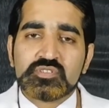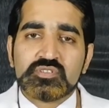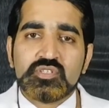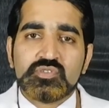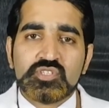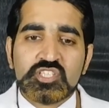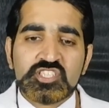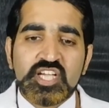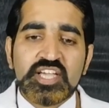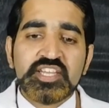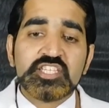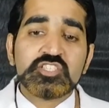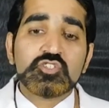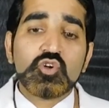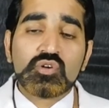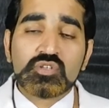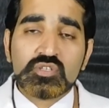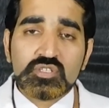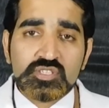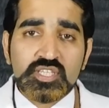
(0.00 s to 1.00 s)
Now the Chinese
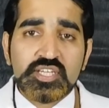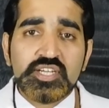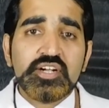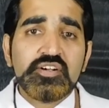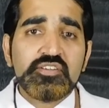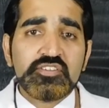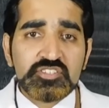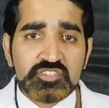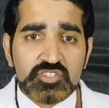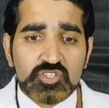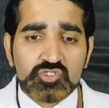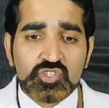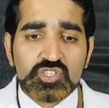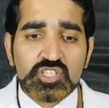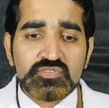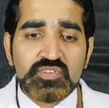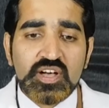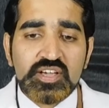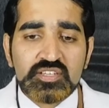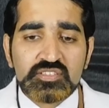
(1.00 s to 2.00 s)
doctors, they did research on the
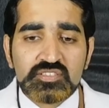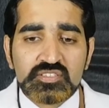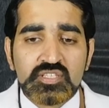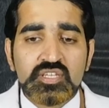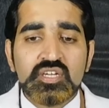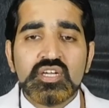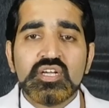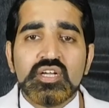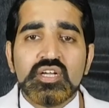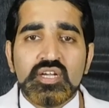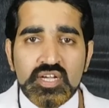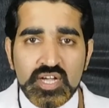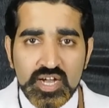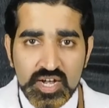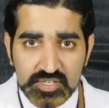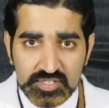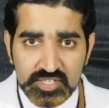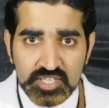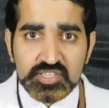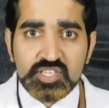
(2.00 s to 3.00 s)
virus,
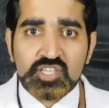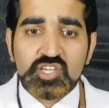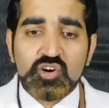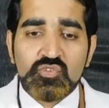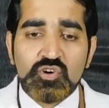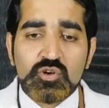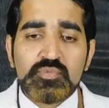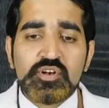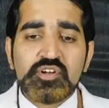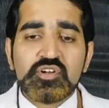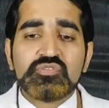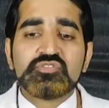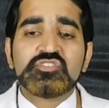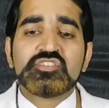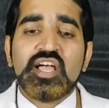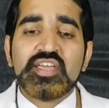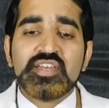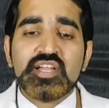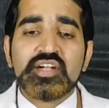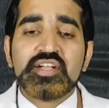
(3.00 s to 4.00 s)
and then the government of
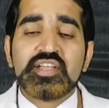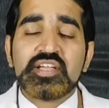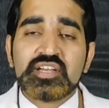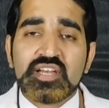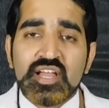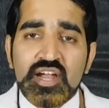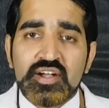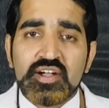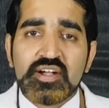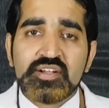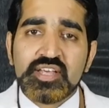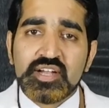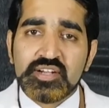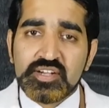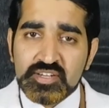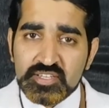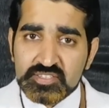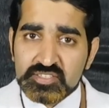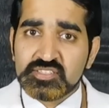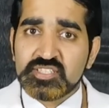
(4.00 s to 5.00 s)
China declared it that
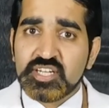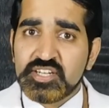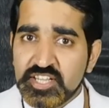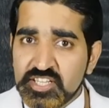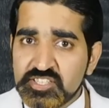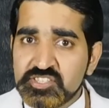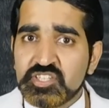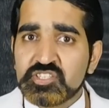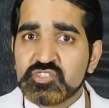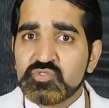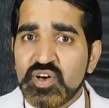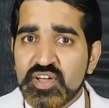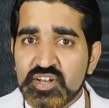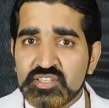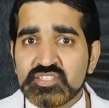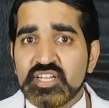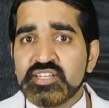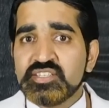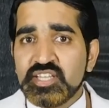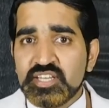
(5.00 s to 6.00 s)
this is a dangerous
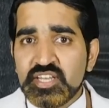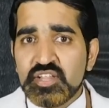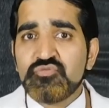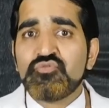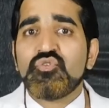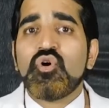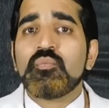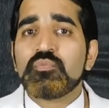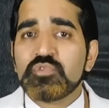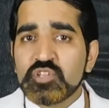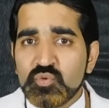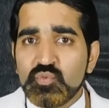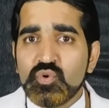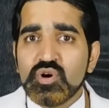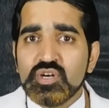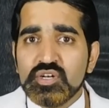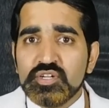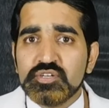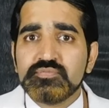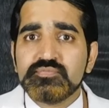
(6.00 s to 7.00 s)
virus and then informed the
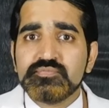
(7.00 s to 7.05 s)
world.